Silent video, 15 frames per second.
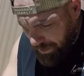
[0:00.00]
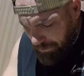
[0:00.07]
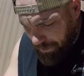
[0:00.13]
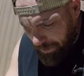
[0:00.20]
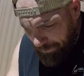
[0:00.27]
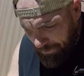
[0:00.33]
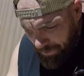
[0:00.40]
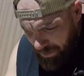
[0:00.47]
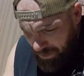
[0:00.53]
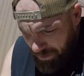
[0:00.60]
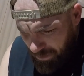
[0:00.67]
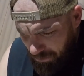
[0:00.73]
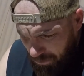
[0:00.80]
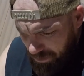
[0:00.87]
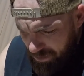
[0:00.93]
but
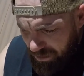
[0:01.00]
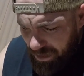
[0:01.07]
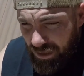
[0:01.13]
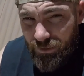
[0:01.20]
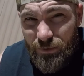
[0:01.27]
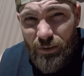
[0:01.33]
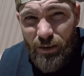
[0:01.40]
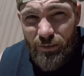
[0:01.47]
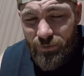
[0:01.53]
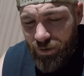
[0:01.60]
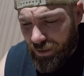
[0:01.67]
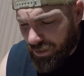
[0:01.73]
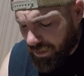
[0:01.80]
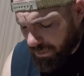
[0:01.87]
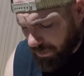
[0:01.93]
we'll see if I
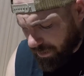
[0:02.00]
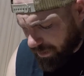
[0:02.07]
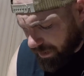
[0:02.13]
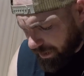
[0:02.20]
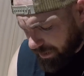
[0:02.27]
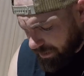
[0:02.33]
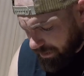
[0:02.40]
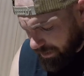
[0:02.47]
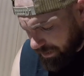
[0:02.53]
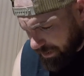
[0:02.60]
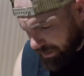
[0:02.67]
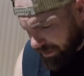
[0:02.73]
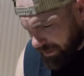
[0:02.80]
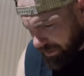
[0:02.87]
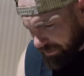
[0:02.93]
do or not.
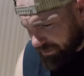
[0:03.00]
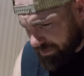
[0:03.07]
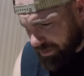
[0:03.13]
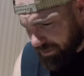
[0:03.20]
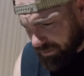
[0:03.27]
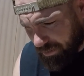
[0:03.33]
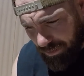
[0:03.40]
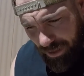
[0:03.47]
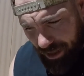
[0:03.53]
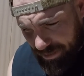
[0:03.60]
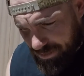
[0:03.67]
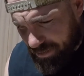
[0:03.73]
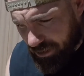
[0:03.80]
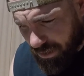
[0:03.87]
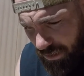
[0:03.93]
I took the last
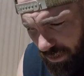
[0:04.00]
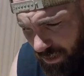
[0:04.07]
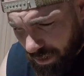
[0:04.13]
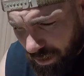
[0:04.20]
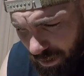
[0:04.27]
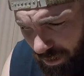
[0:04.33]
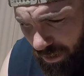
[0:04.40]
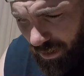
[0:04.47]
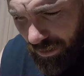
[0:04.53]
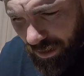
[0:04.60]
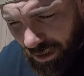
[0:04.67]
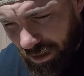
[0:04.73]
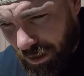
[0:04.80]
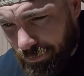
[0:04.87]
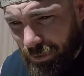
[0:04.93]
2. Not a
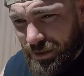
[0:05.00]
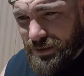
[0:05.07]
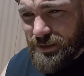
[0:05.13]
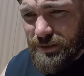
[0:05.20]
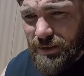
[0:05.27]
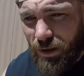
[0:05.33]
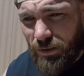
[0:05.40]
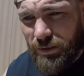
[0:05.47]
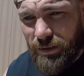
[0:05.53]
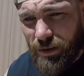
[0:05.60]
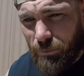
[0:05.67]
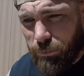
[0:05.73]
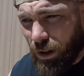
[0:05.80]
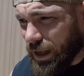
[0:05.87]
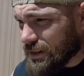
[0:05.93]
lot of places sell the
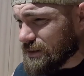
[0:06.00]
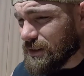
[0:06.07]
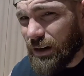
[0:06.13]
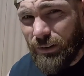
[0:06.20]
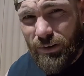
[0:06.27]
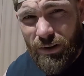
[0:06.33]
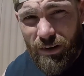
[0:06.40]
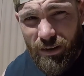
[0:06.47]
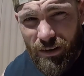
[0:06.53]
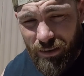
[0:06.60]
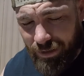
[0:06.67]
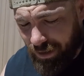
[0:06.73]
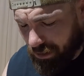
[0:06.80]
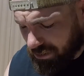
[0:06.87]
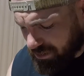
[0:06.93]
black stuff. The
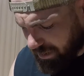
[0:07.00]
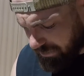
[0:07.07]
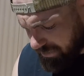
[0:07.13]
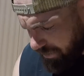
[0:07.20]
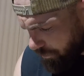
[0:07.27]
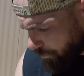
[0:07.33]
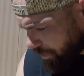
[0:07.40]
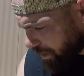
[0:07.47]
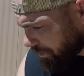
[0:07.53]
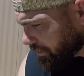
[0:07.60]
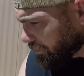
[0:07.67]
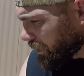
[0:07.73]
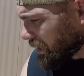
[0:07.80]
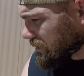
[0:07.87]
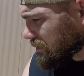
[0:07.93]
yellow stuff's everywhere, the
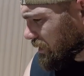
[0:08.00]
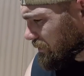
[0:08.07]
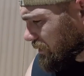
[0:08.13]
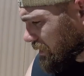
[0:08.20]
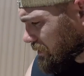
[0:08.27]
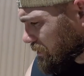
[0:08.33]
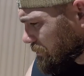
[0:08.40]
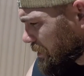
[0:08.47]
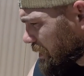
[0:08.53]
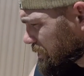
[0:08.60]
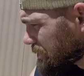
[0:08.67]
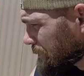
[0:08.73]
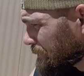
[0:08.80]
black stuff's not so much.